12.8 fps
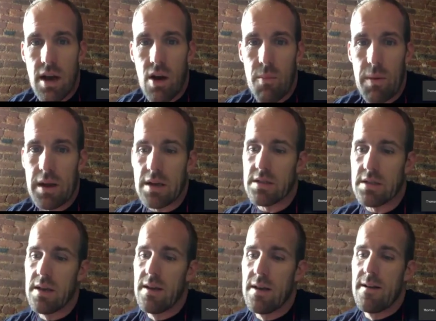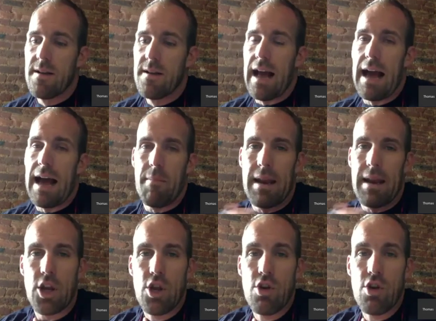Because
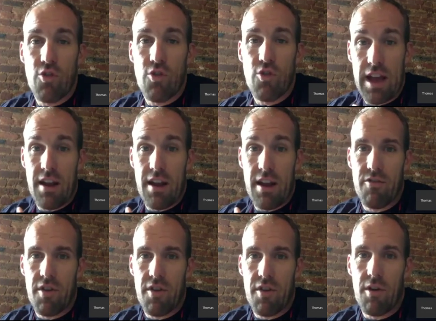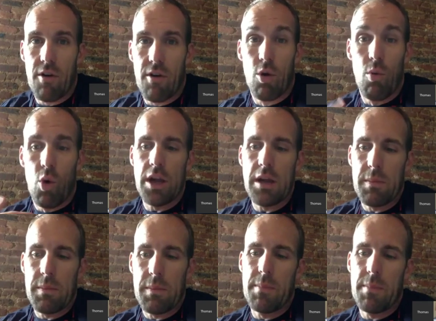I'm not a huge fan of
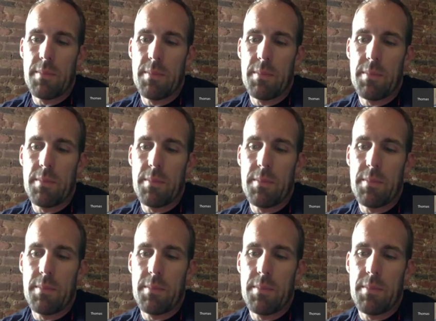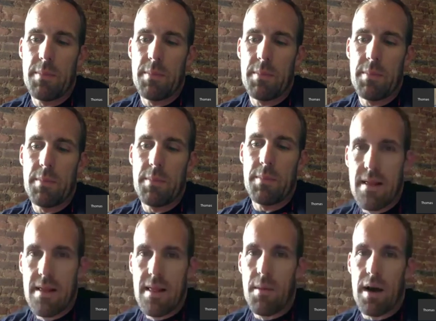rewarding people with food. I don't think that's
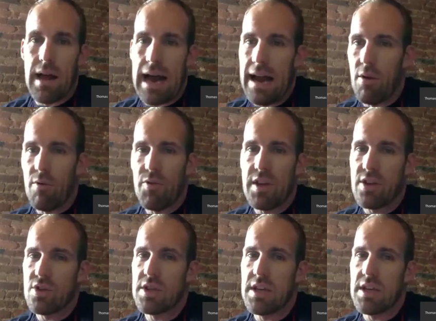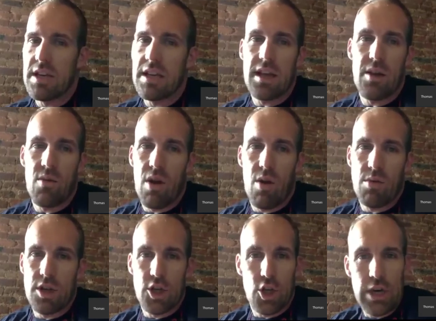right. But I don't think there's anything
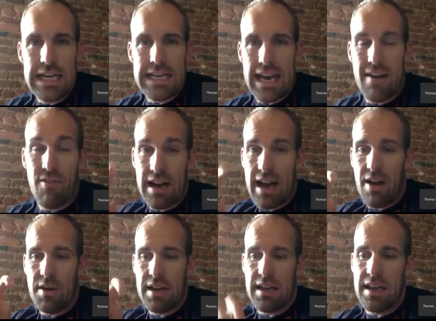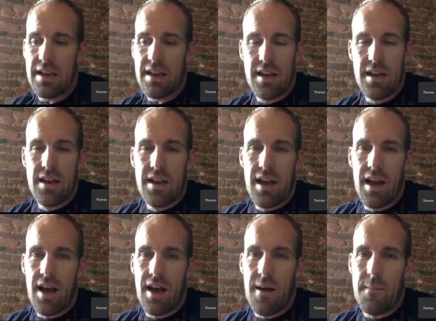wrong with a treat every now and again.
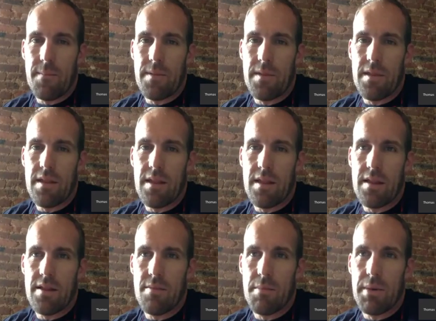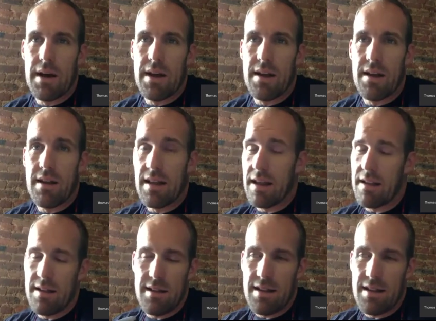But